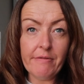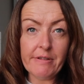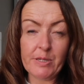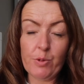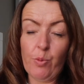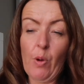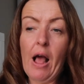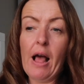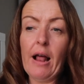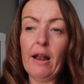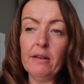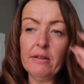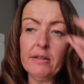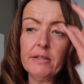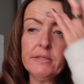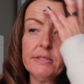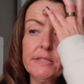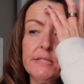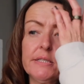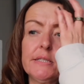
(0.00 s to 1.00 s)
as well,
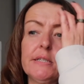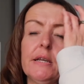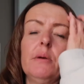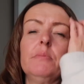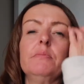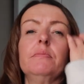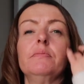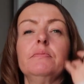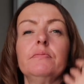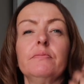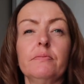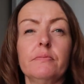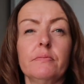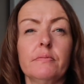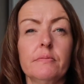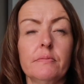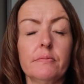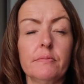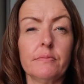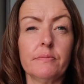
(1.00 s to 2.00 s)
and
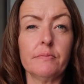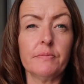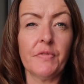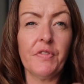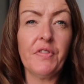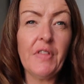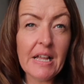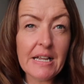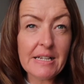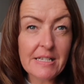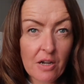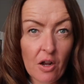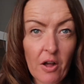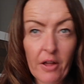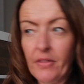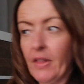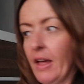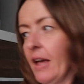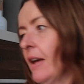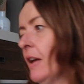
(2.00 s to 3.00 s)
things
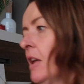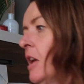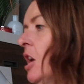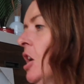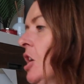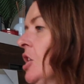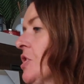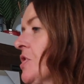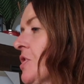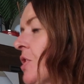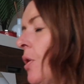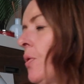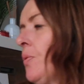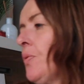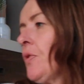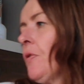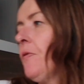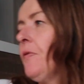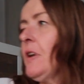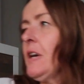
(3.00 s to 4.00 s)
like that. So
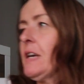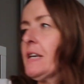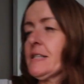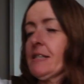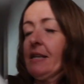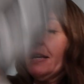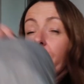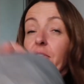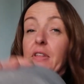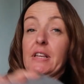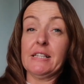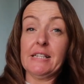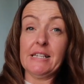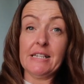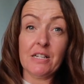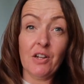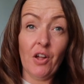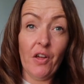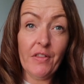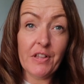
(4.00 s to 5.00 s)
the first thing, this
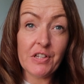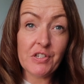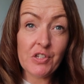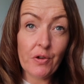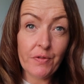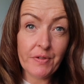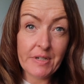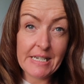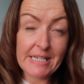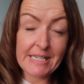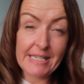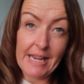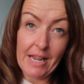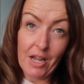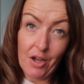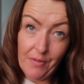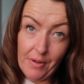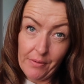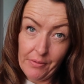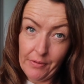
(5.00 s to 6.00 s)
is like the softest
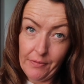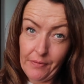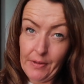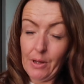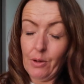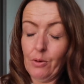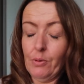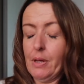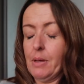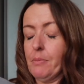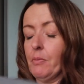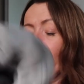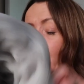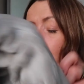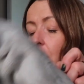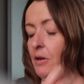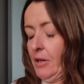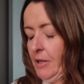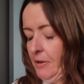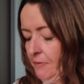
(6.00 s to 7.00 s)
thing I've ever felt in my
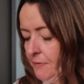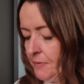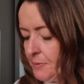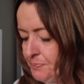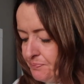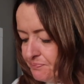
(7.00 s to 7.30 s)
life.